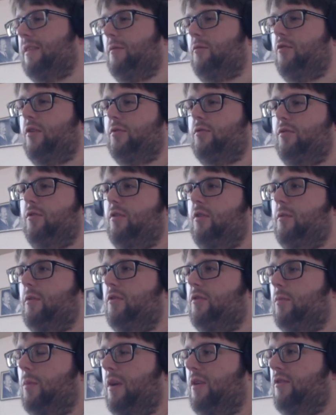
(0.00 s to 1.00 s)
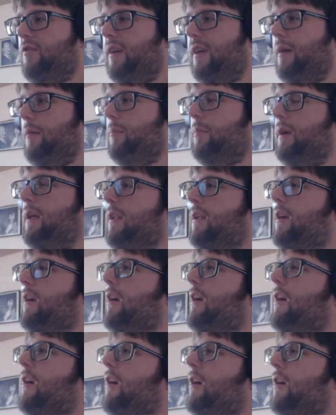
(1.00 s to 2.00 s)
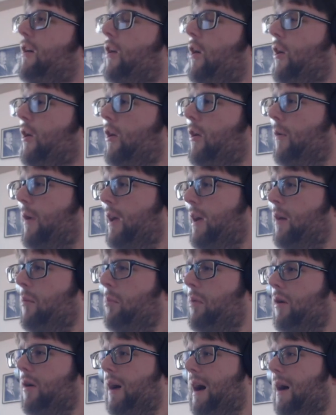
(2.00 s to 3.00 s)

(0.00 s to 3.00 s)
chosen to do this Sweet State a bit earlier, but I